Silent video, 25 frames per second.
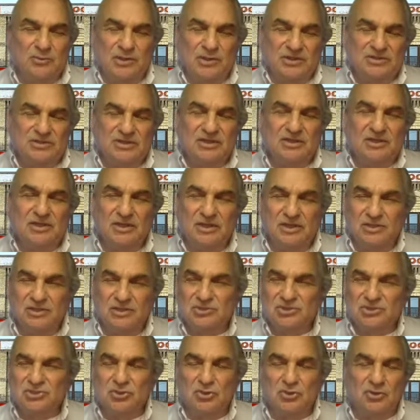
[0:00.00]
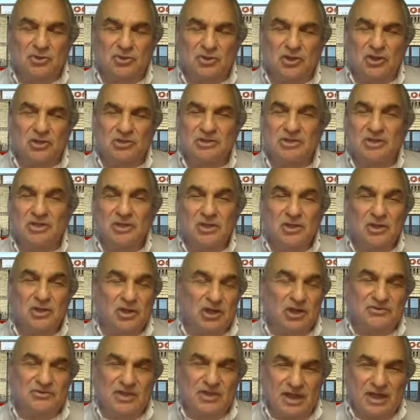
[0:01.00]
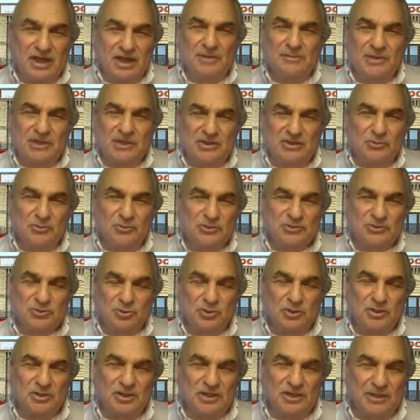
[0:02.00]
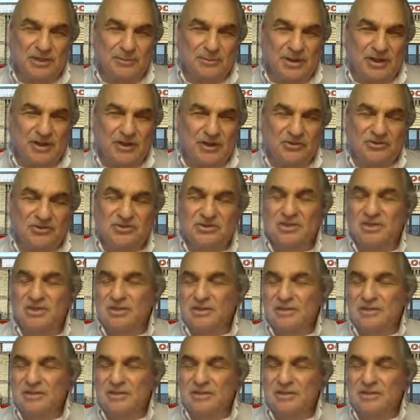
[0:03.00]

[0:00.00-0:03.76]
we did a show called Autonomy that was really about